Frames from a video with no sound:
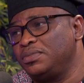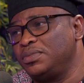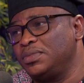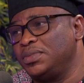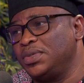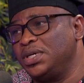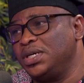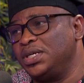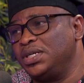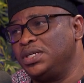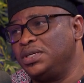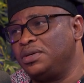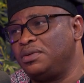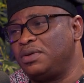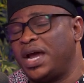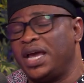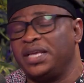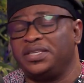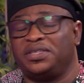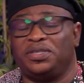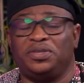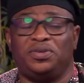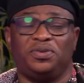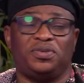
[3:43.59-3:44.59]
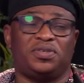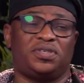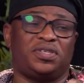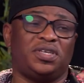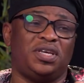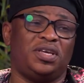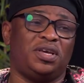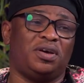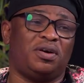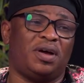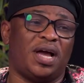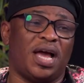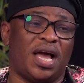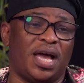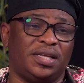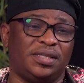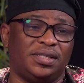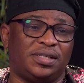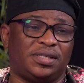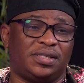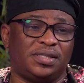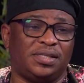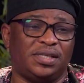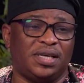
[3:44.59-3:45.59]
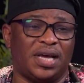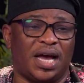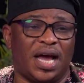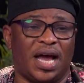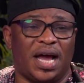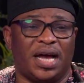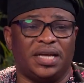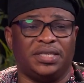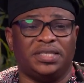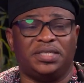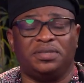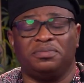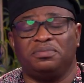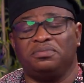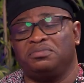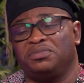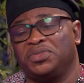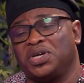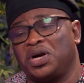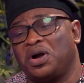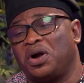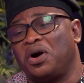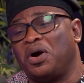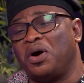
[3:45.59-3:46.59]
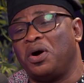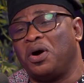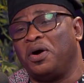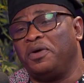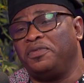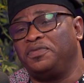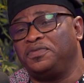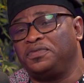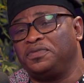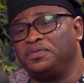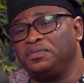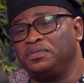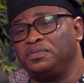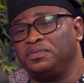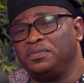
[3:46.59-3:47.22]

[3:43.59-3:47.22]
Huh. Right. So you see your auntie had cough